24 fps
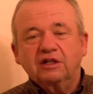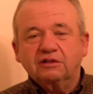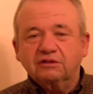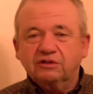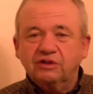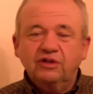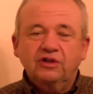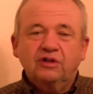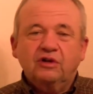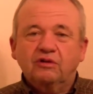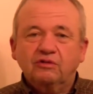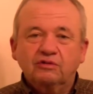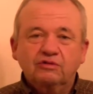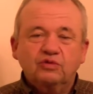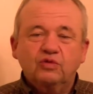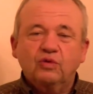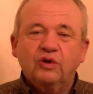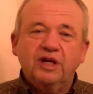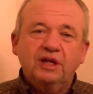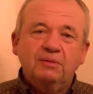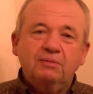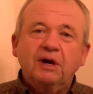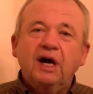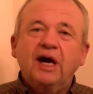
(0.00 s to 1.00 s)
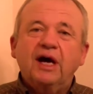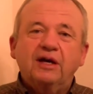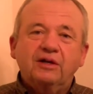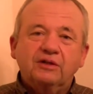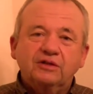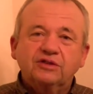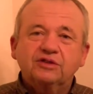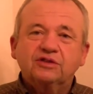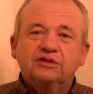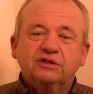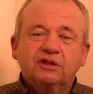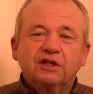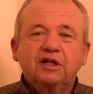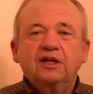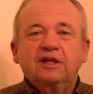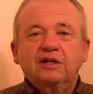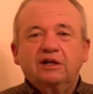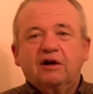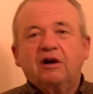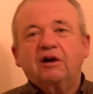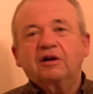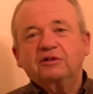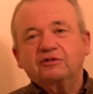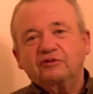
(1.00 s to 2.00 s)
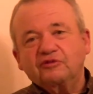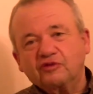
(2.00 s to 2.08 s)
20 miles on the